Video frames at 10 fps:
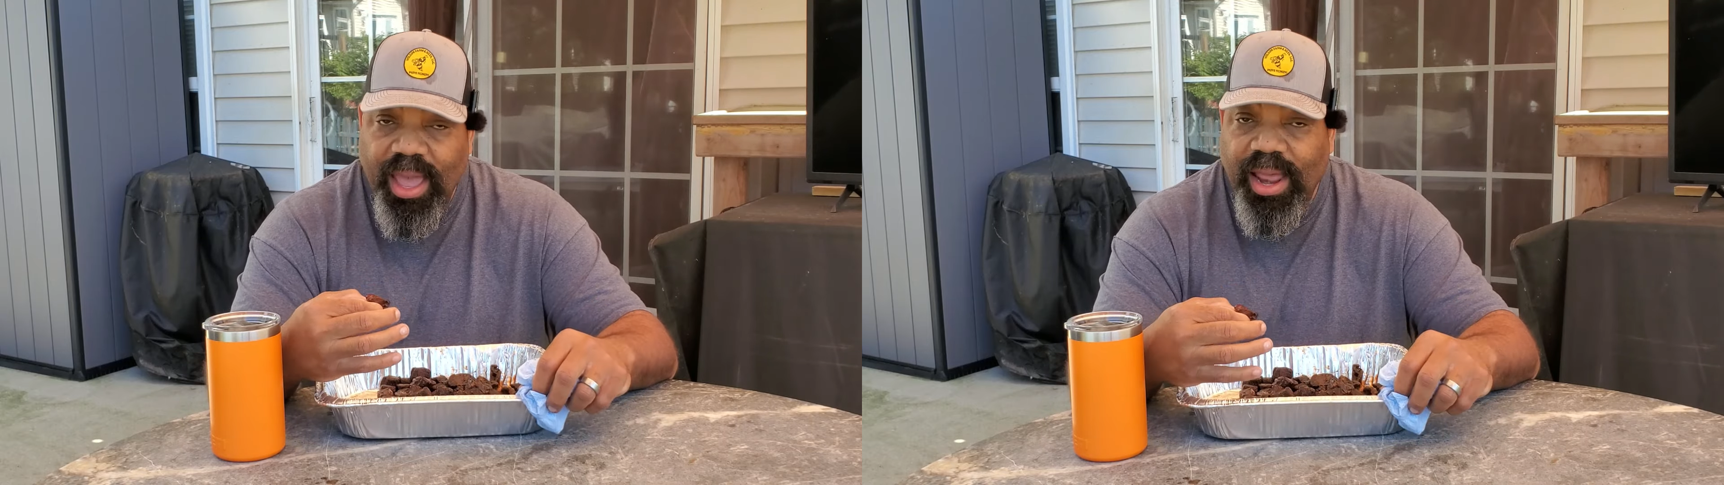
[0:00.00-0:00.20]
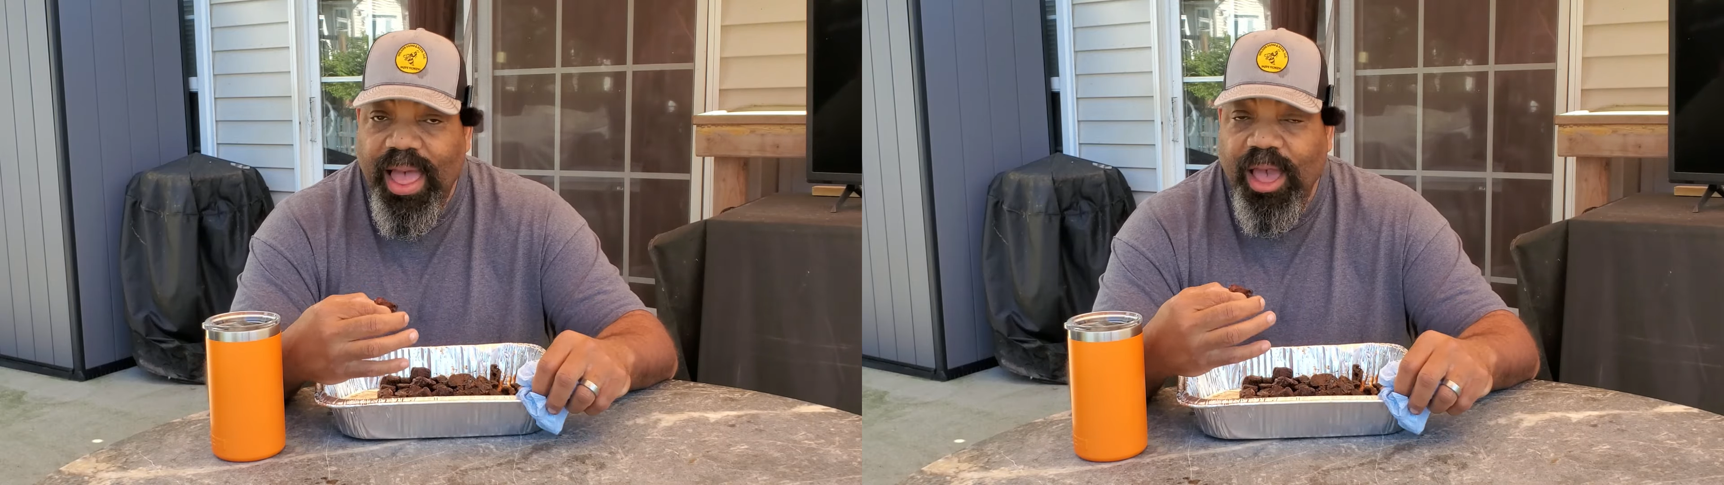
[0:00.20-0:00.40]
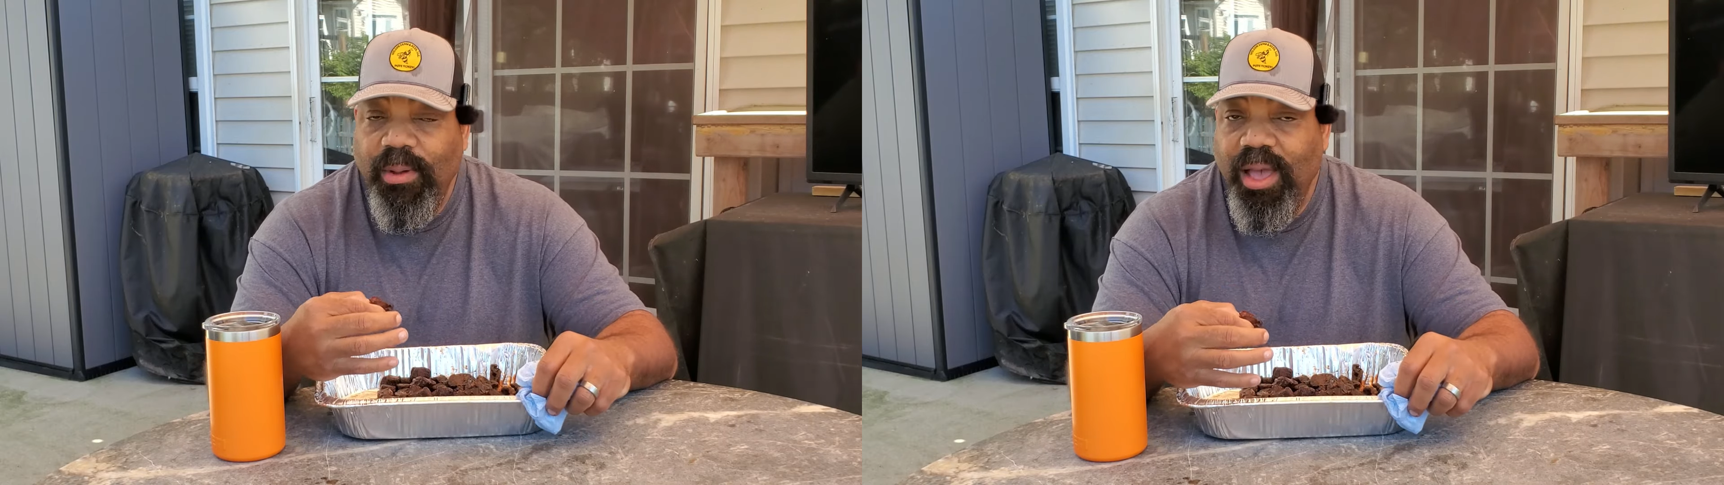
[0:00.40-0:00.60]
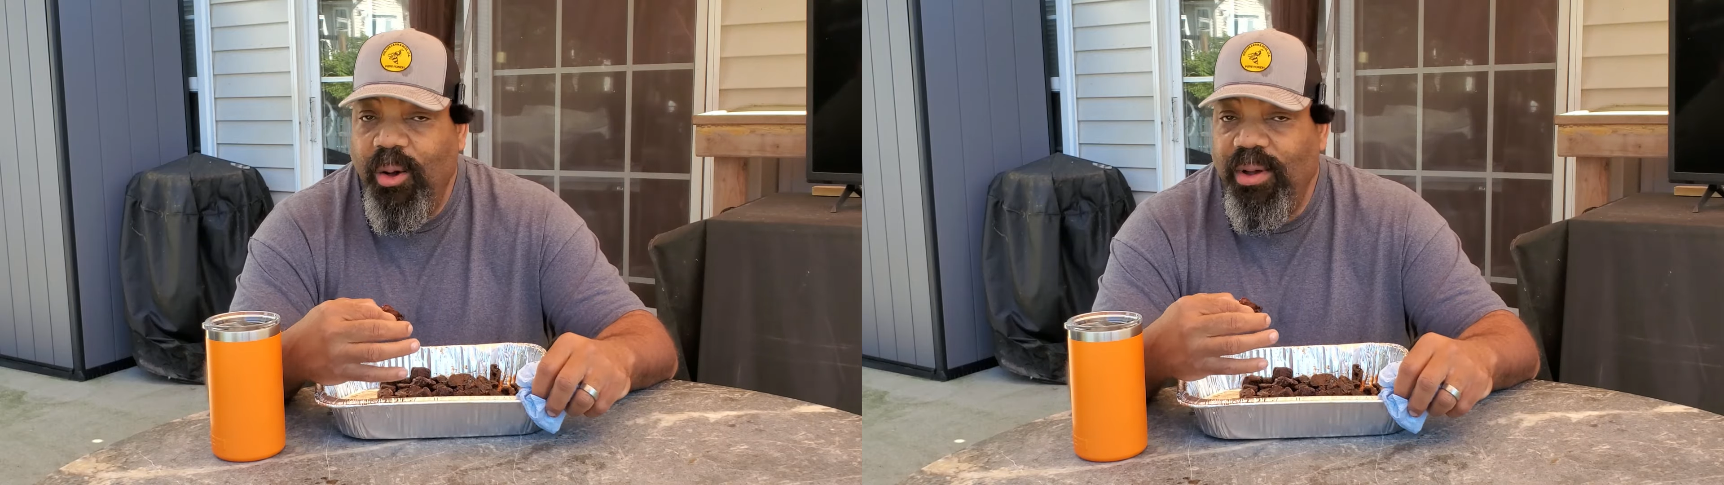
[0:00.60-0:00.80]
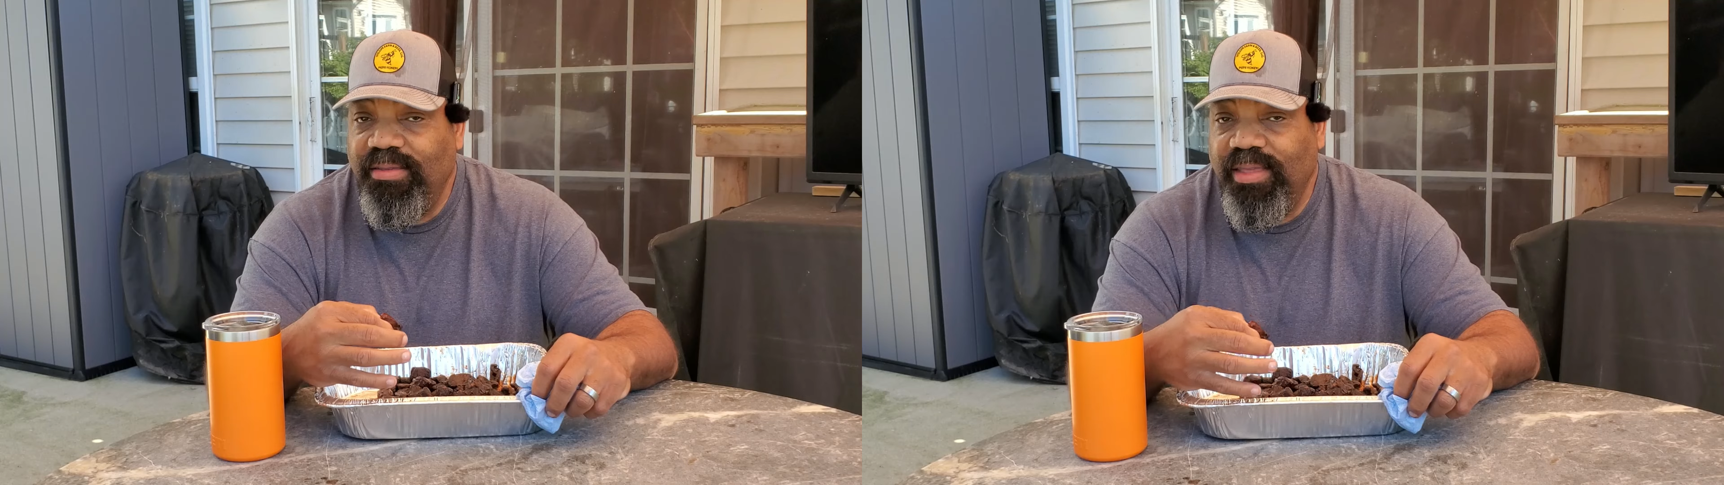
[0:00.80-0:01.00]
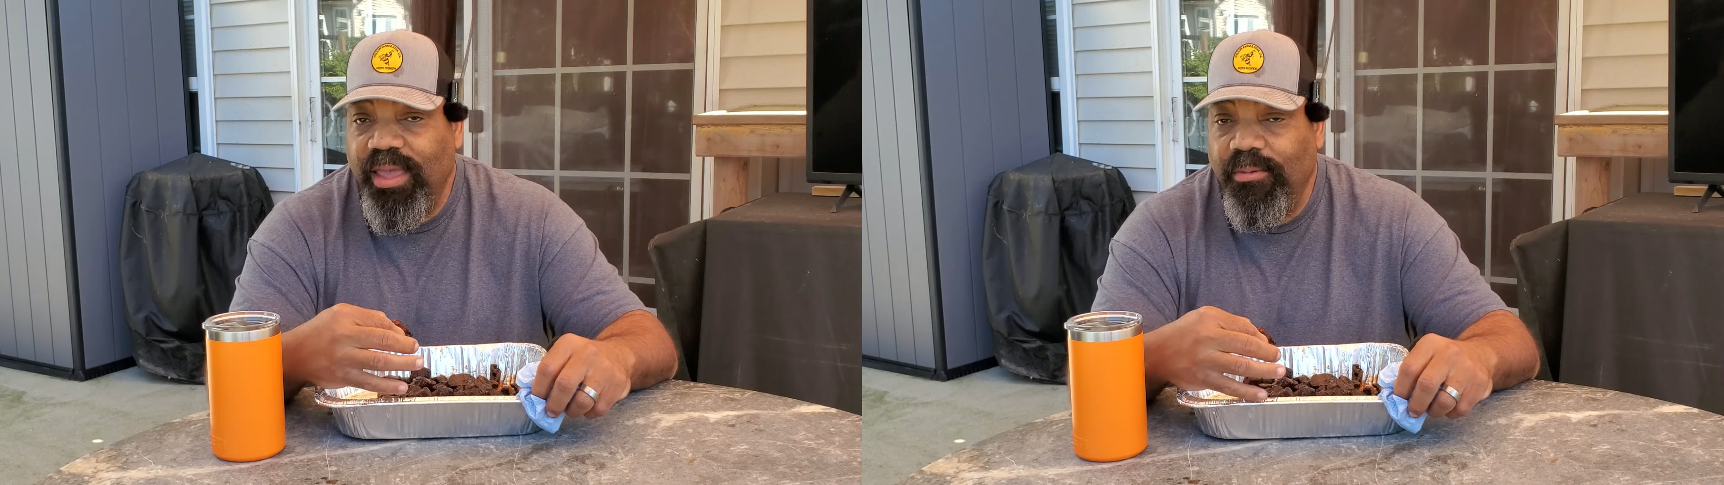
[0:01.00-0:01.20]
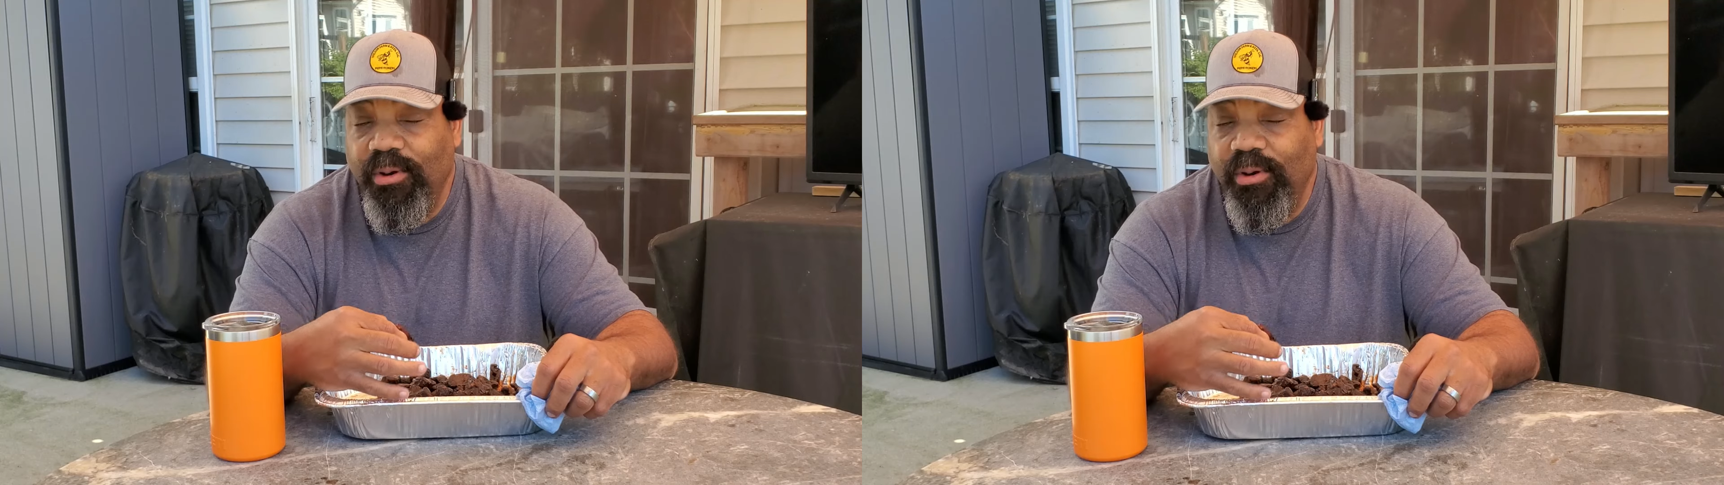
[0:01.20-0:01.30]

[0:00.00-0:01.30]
And like we always say,